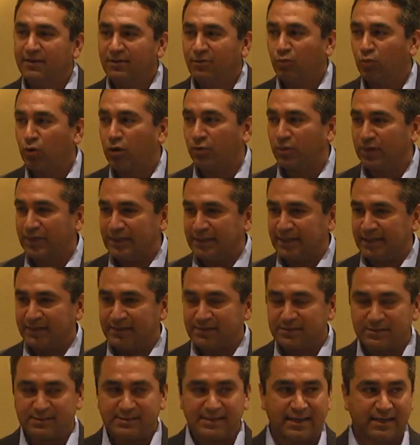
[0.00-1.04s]
what we
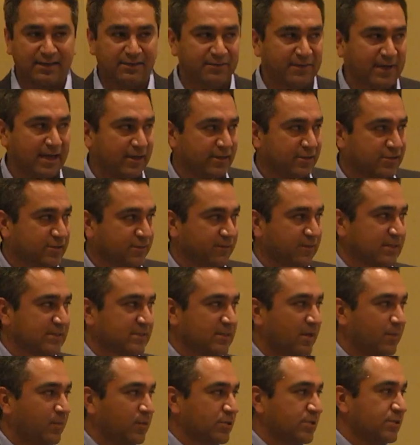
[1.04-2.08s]
need to take advantage of this
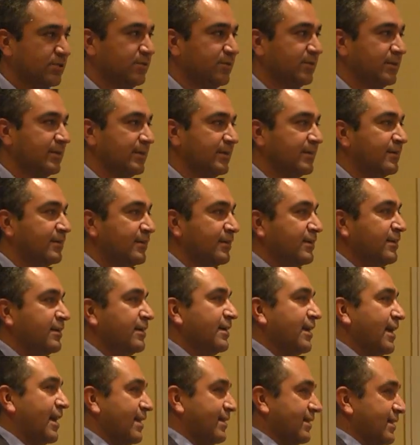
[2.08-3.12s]
opportunity?
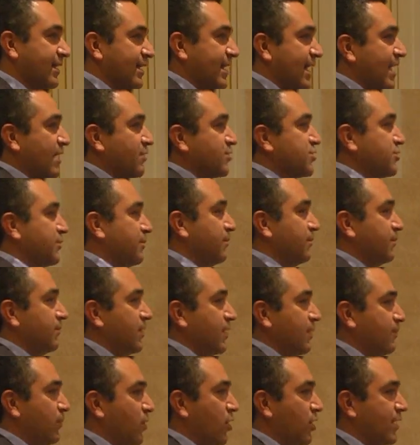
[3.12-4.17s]
And then how should
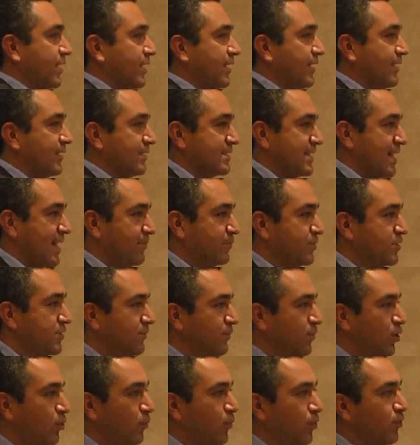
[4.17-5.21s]
marketing adapt to
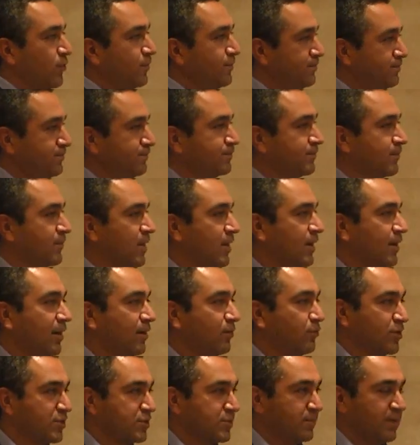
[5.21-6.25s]
mobile, which